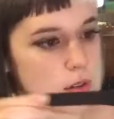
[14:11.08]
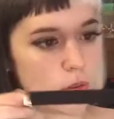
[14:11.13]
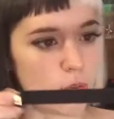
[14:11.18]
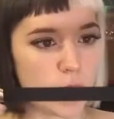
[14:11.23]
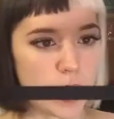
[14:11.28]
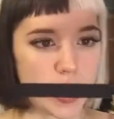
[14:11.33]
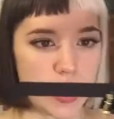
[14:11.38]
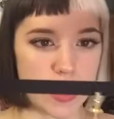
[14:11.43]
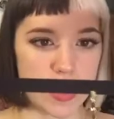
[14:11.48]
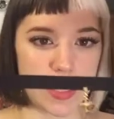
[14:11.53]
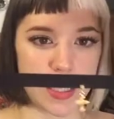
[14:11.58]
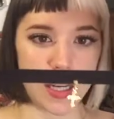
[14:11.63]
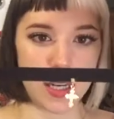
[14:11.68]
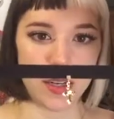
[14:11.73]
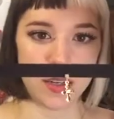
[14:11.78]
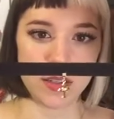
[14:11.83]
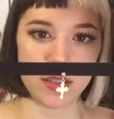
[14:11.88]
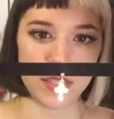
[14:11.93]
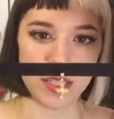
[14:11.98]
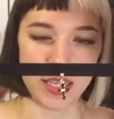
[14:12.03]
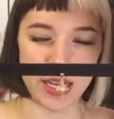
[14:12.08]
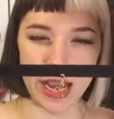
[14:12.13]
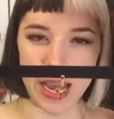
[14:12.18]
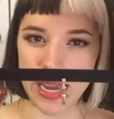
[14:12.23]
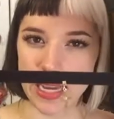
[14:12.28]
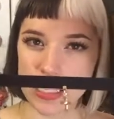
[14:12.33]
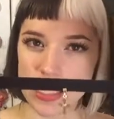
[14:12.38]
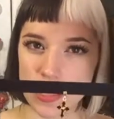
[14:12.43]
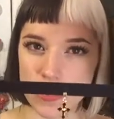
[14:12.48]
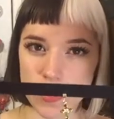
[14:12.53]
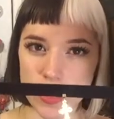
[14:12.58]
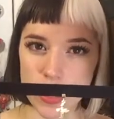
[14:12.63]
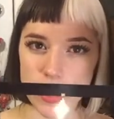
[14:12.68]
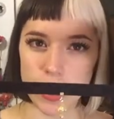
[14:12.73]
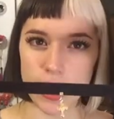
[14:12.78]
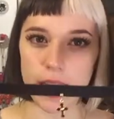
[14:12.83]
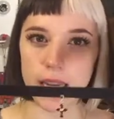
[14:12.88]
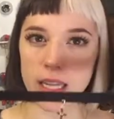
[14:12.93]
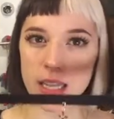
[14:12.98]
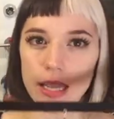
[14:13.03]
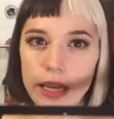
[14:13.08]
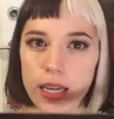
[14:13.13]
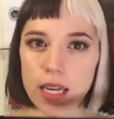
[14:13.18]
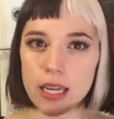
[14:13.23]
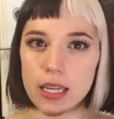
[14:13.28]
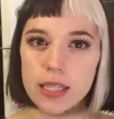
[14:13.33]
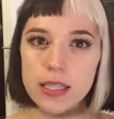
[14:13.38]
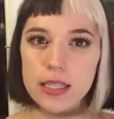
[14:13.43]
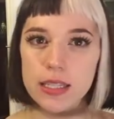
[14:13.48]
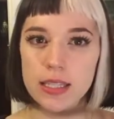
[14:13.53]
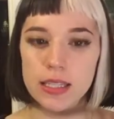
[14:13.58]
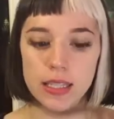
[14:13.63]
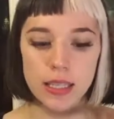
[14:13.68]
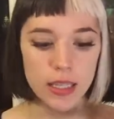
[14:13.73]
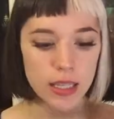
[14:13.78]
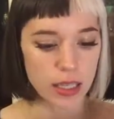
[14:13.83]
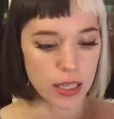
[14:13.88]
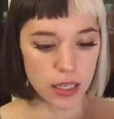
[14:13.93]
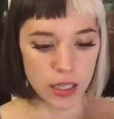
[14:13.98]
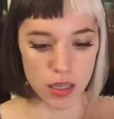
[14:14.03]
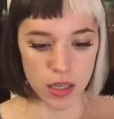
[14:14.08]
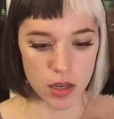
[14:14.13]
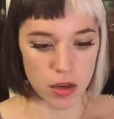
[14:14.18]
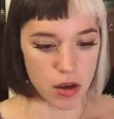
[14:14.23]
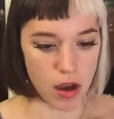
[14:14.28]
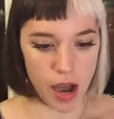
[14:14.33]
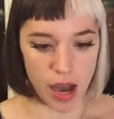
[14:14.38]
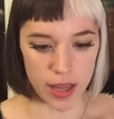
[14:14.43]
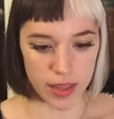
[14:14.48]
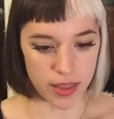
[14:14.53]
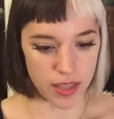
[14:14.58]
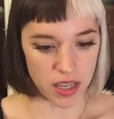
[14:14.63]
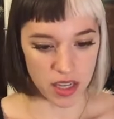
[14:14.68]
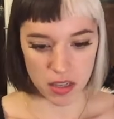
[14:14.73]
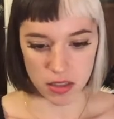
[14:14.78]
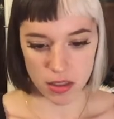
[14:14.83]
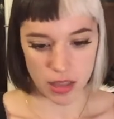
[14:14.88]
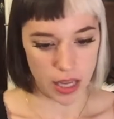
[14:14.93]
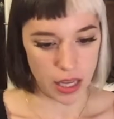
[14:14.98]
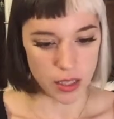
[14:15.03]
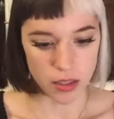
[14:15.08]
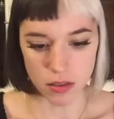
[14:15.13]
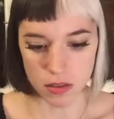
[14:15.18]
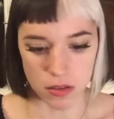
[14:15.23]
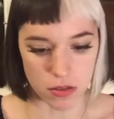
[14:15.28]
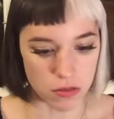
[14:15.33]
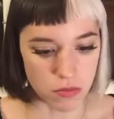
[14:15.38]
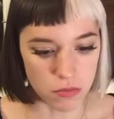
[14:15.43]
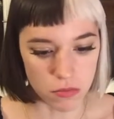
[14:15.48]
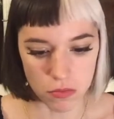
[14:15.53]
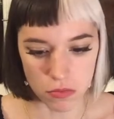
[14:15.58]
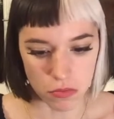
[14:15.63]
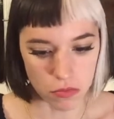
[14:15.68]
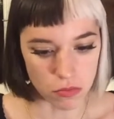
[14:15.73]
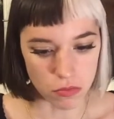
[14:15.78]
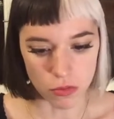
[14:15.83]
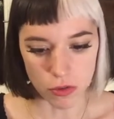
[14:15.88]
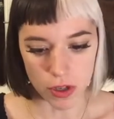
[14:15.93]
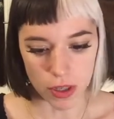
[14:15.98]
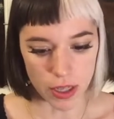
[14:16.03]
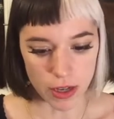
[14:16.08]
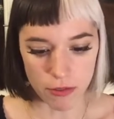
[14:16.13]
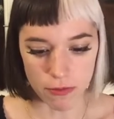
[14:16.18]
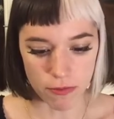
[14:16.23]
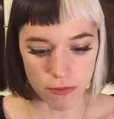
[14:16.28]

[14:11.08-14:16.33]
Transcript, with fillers: when it's done tastefully like this, I think that's really